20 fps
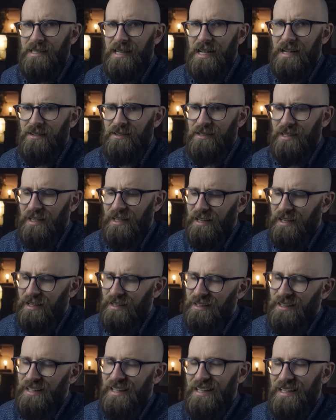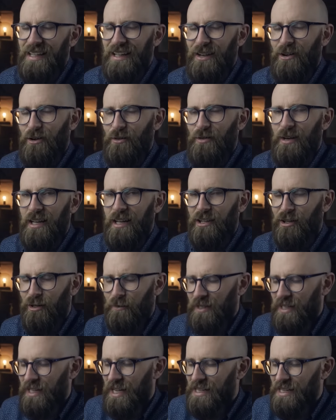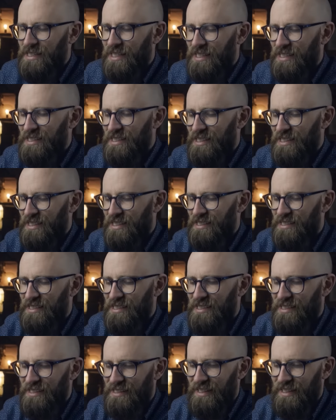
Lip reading: sound like it got really complicated and